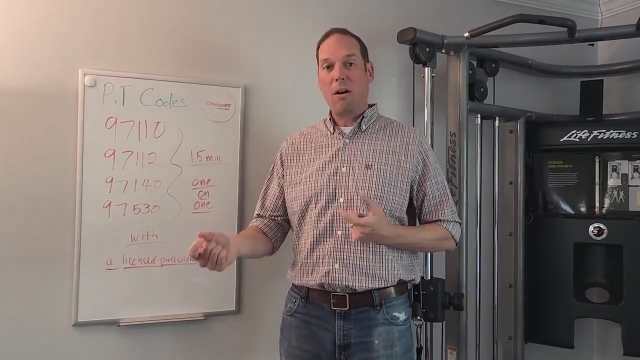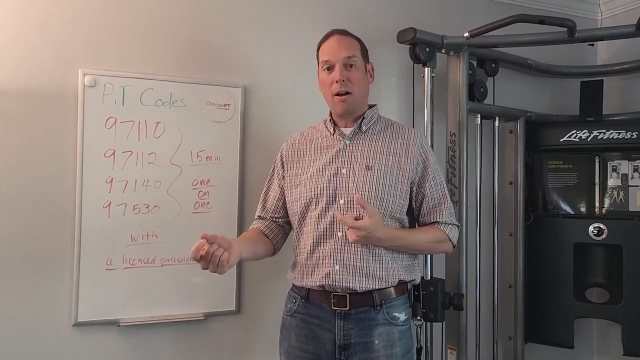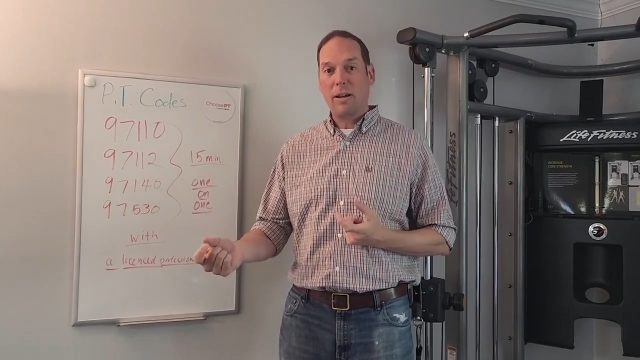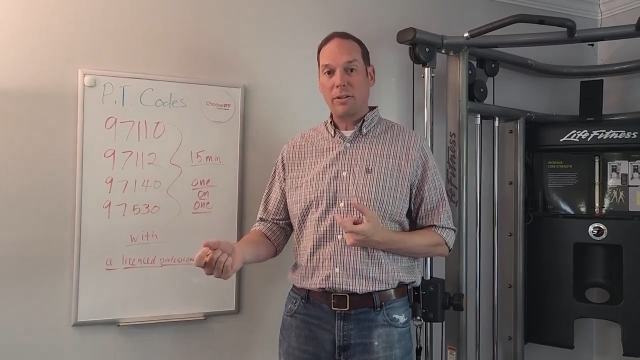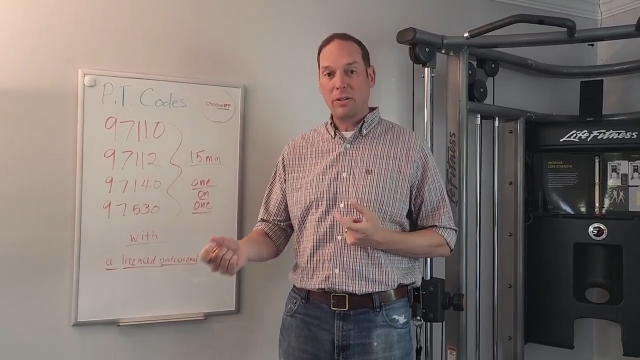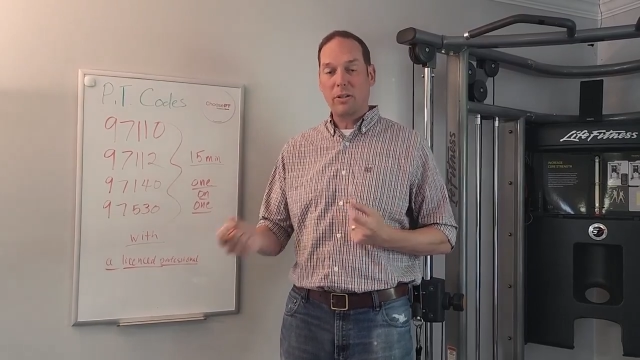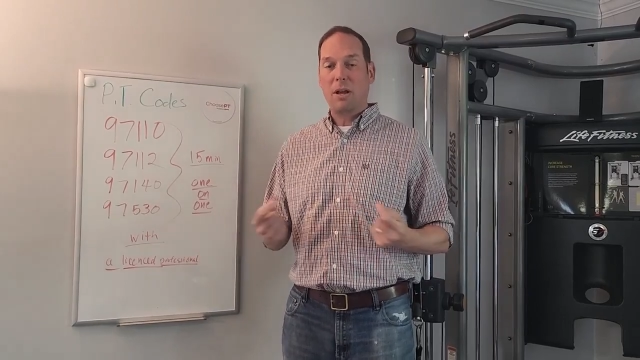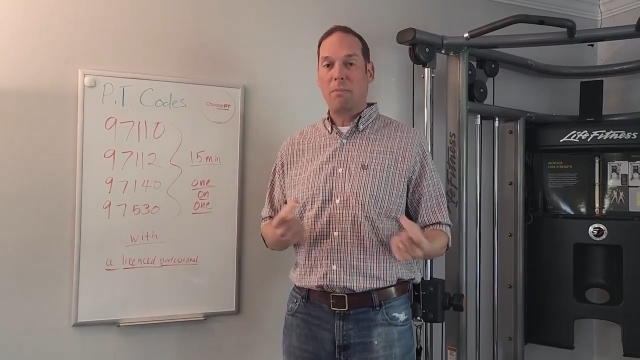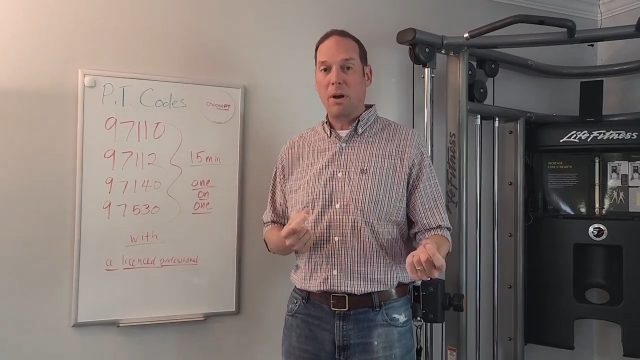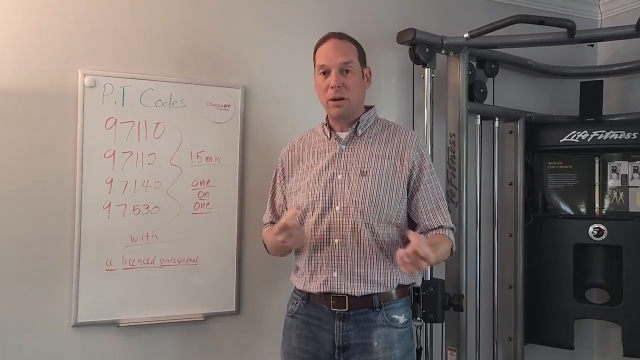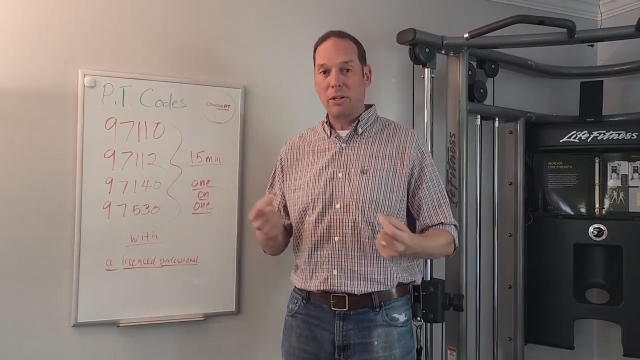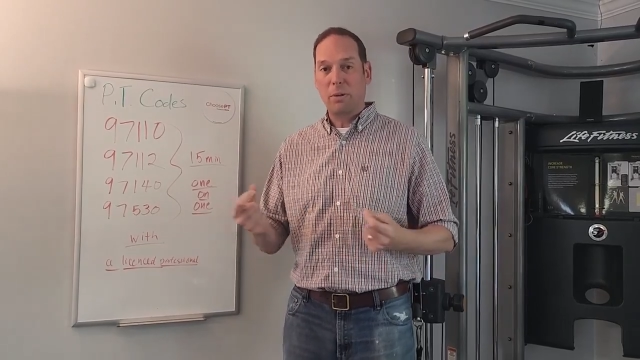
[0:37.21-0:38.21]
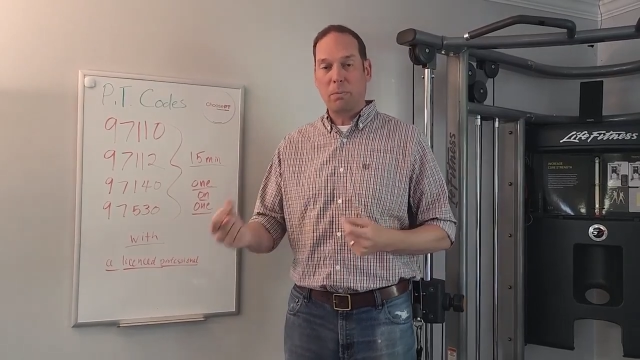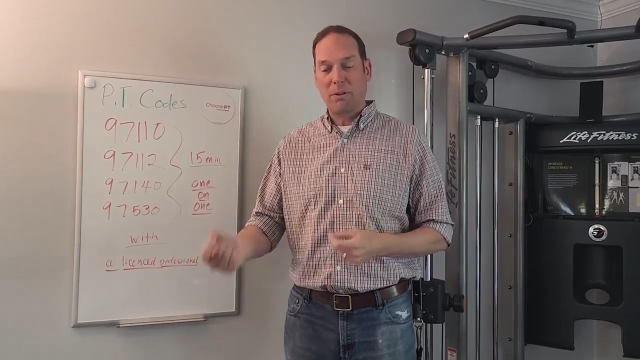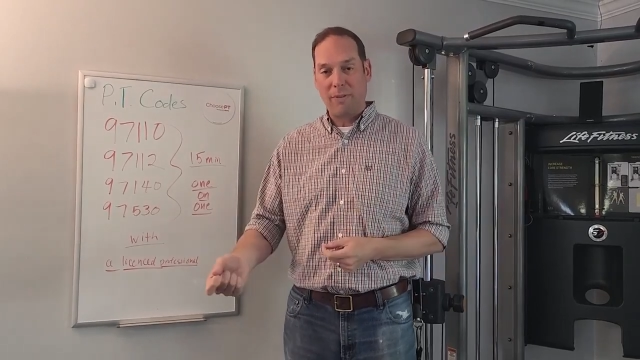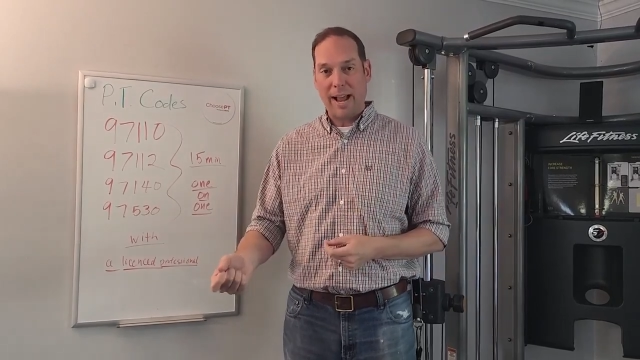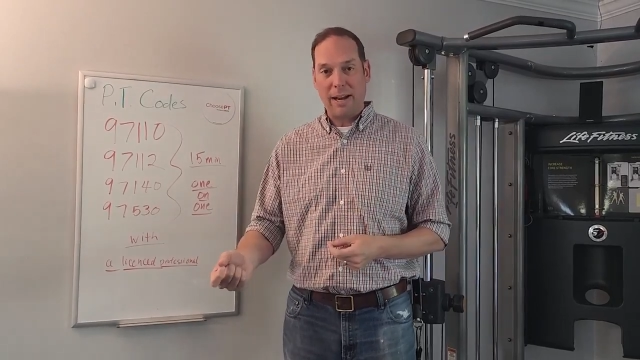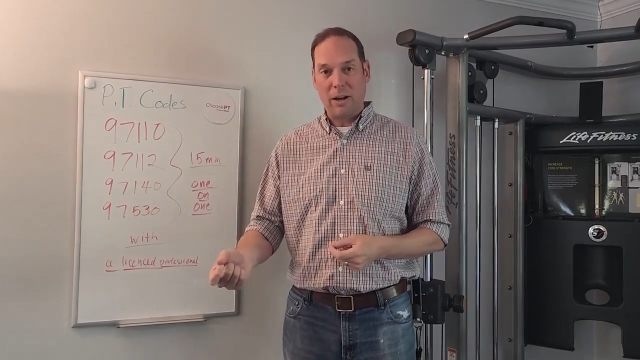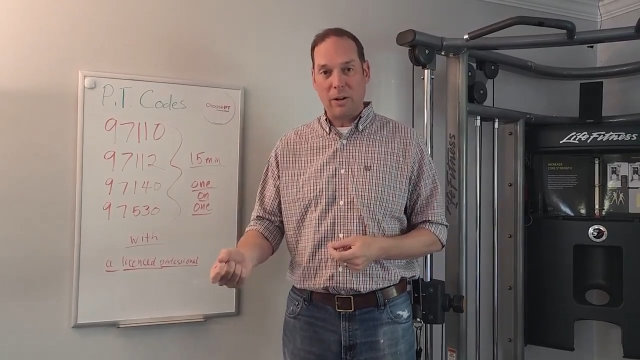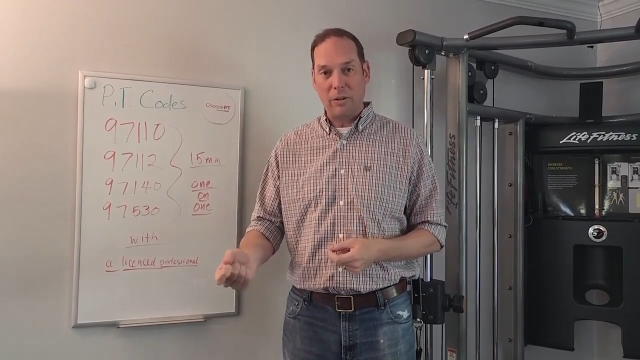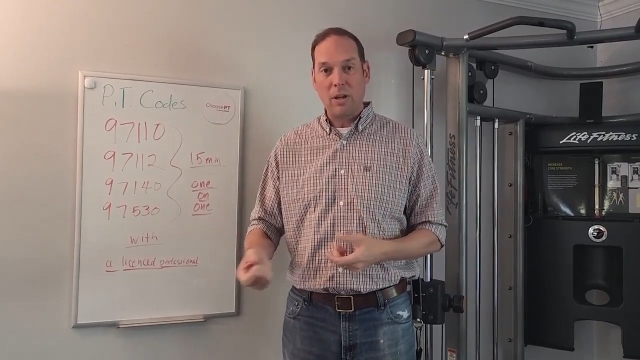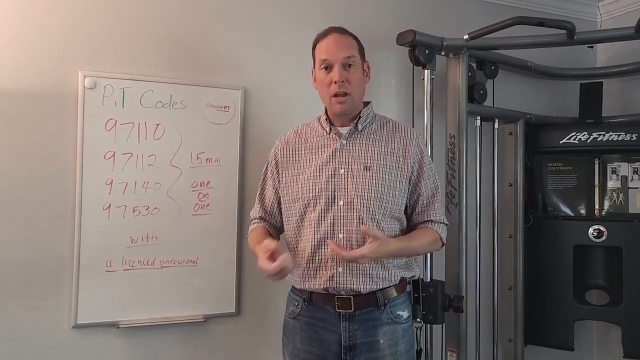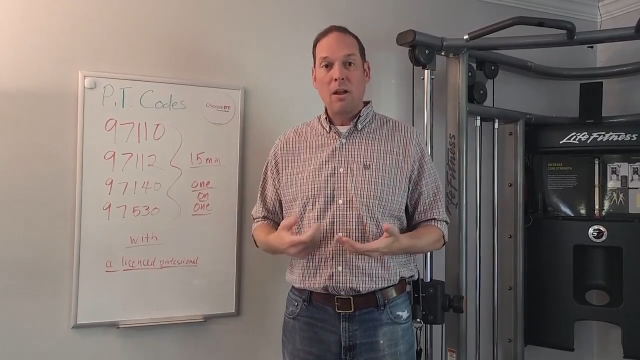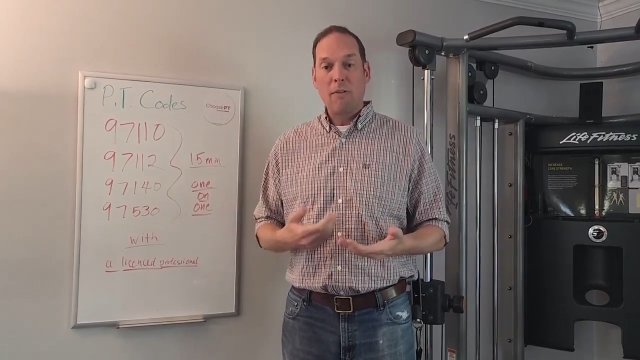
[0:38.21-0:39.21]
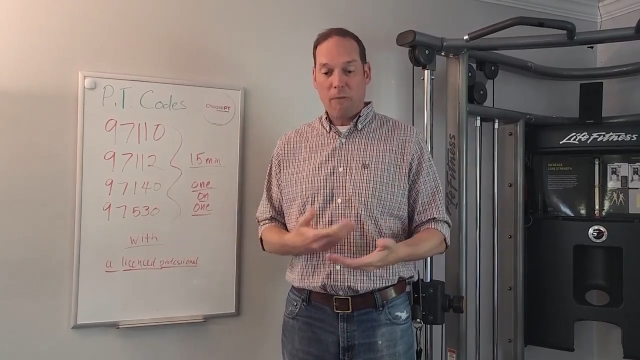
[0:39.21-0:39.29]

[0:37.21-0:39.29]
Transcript: costs amongst providers